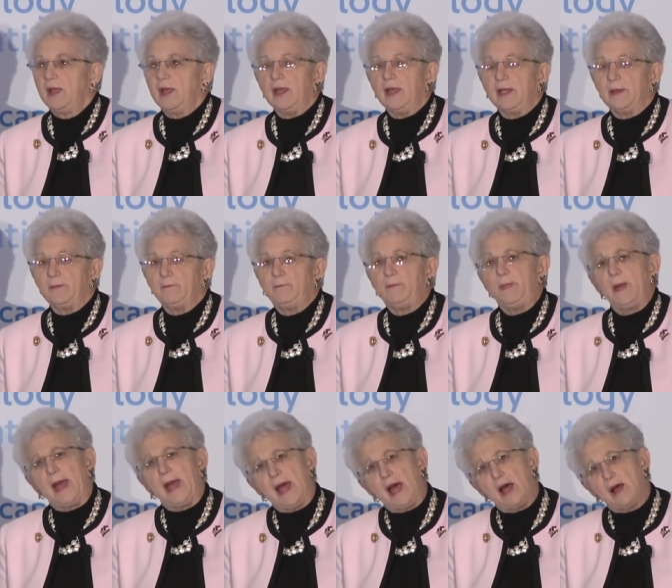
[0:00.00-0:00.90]
and
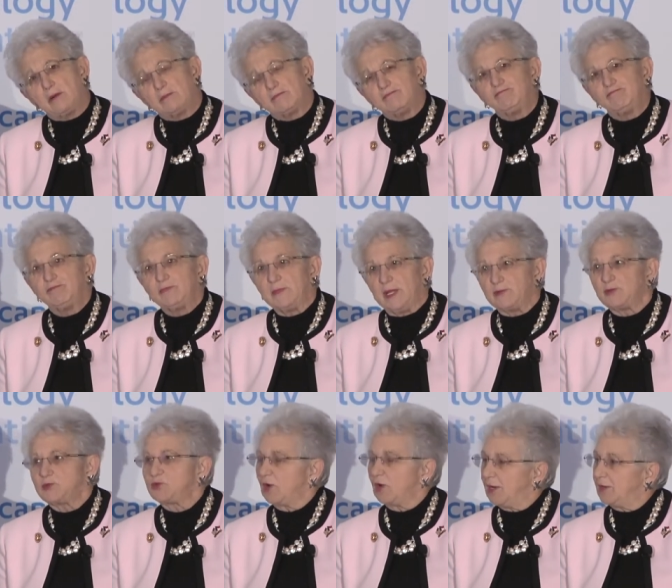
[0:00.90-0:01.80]
about I
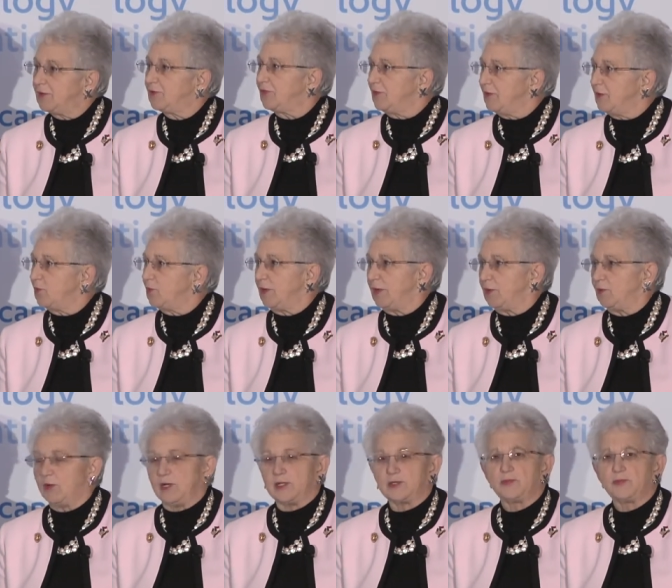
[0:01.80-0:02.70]
was trying to think when
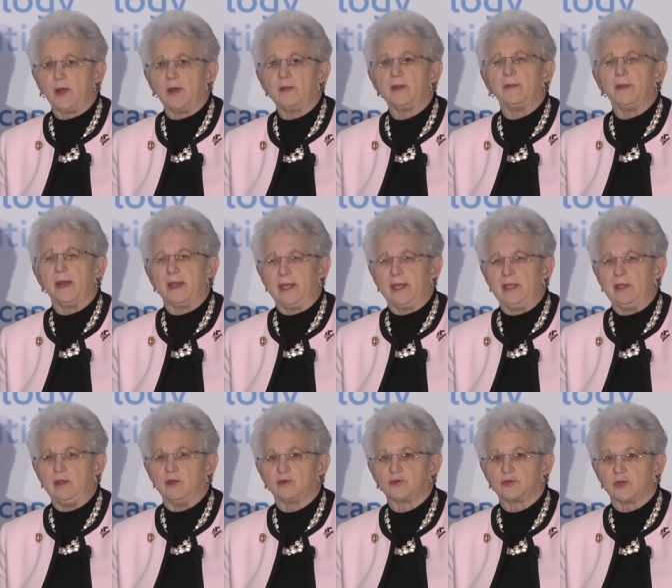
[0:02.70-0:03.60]
it was probably about
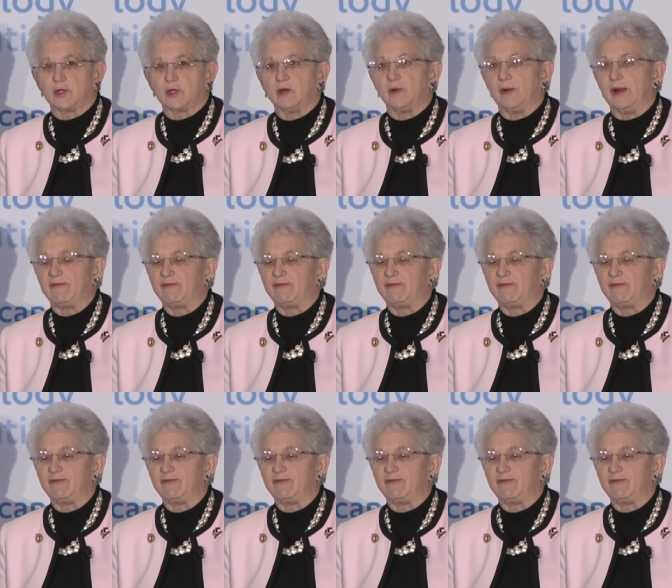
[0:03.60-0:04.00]
eight years ago